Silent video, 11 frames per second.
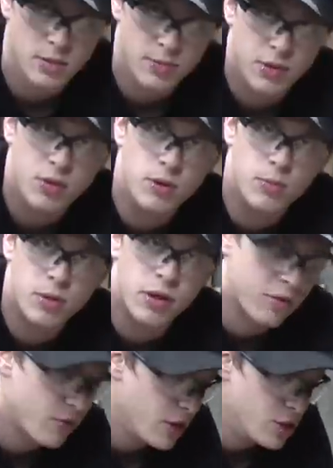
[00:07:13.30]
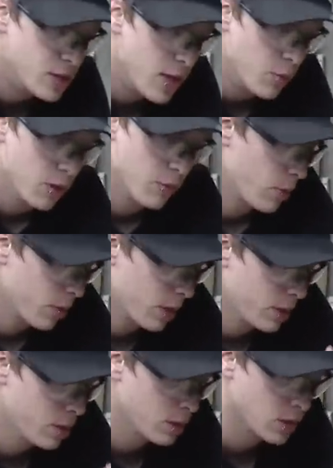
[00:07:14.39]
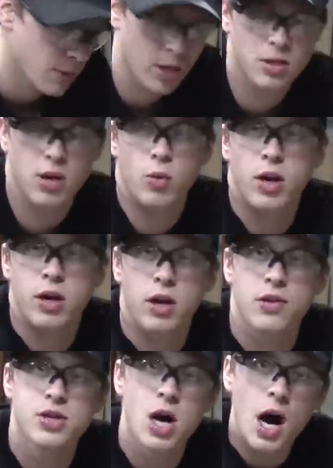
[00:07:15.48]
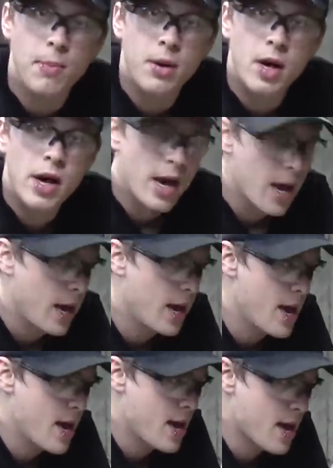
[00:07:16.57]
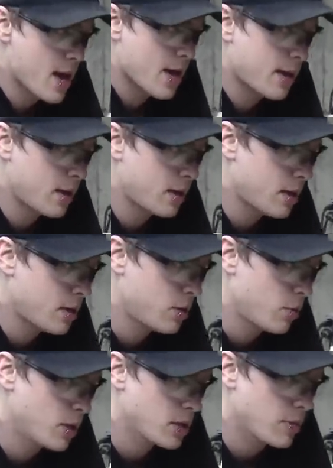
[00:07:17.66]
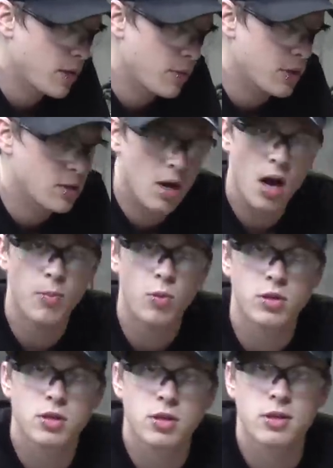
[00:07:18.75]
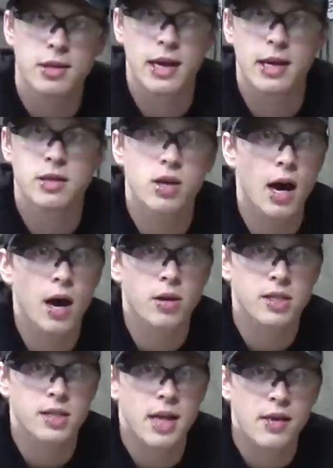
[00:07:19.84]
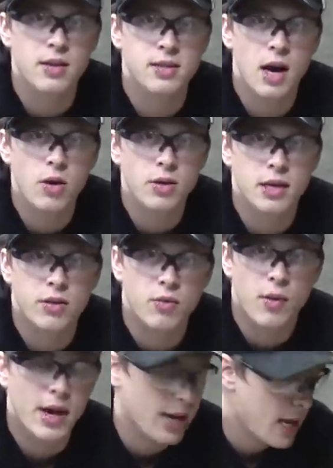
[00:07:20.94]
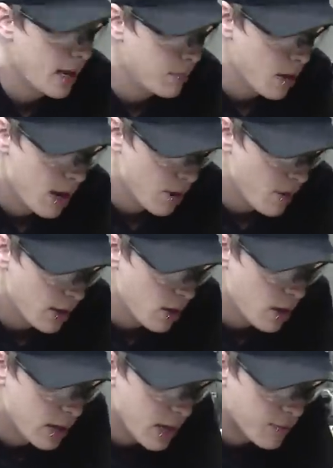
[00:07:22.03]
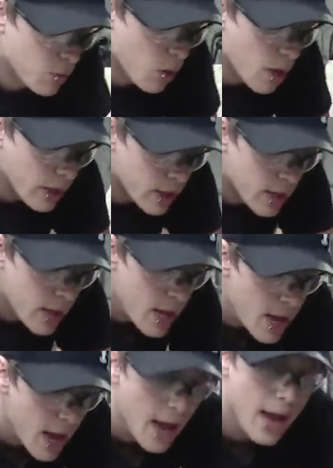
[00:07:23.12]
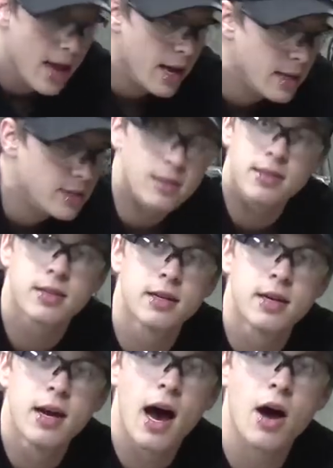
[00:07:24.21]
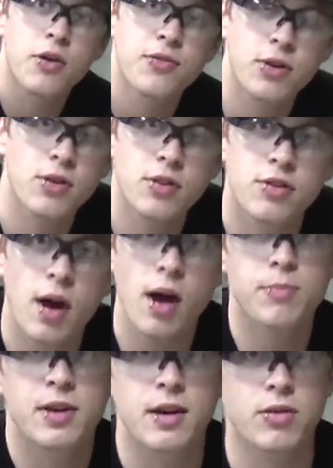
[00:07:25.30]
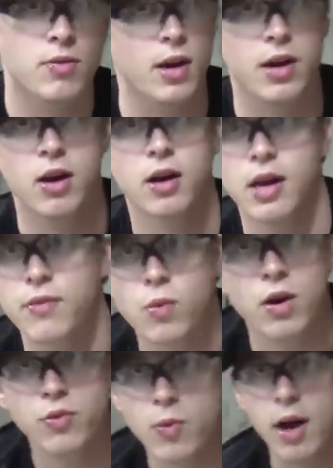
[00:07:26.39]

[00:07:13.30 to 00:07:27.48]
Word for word: Hasn't been completely finished yet. What we're going to do is I'm going to start working on the top, and once I'm done with the top, we'll get into how to sand these out, get the right can uh, right concave you want, and how to fill in the top to get the right concave you want as